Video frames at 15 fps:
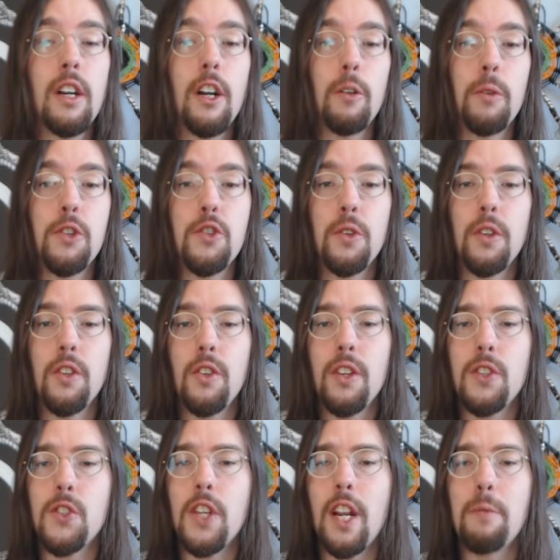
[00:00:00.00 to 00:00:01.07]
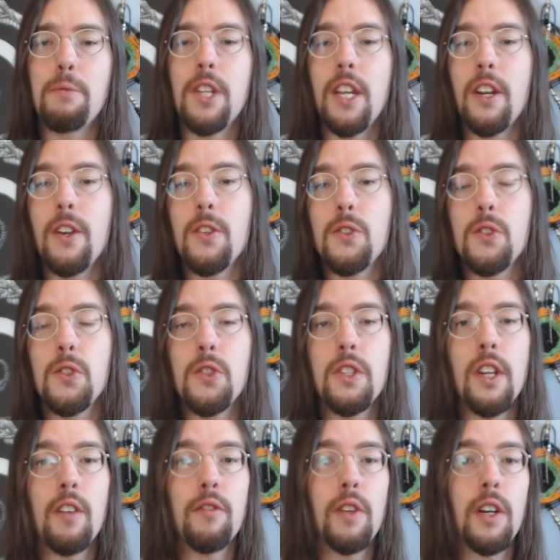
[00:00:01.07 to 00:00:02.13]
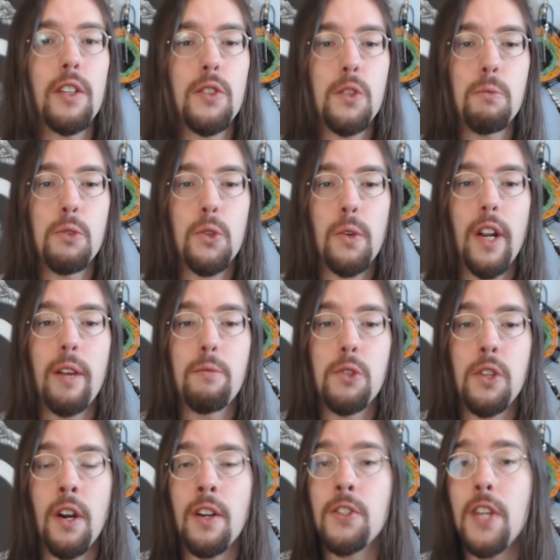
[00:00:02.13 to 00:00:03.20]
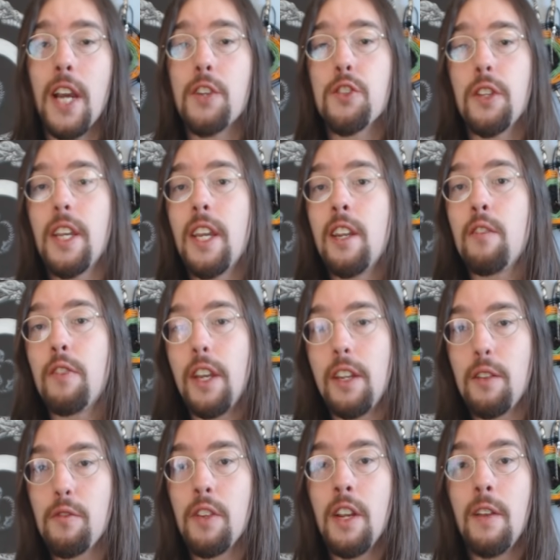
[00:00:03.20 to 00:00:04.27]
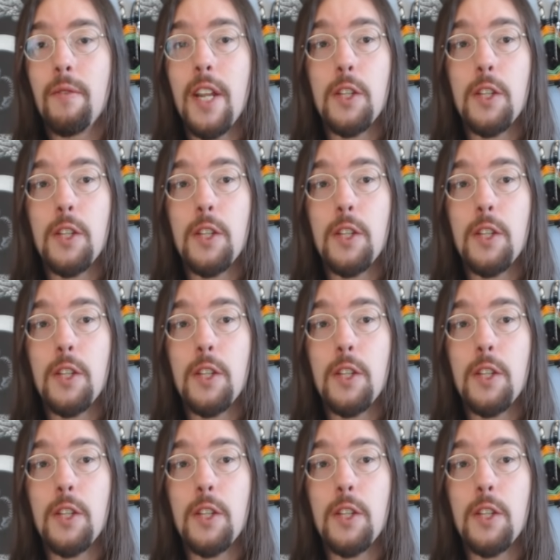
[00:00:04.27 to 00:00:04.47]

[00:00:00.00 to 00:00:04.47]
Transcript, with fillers: uh, which you can do. You can set up tiers and stuff on Subscribestar. It's actually innovative.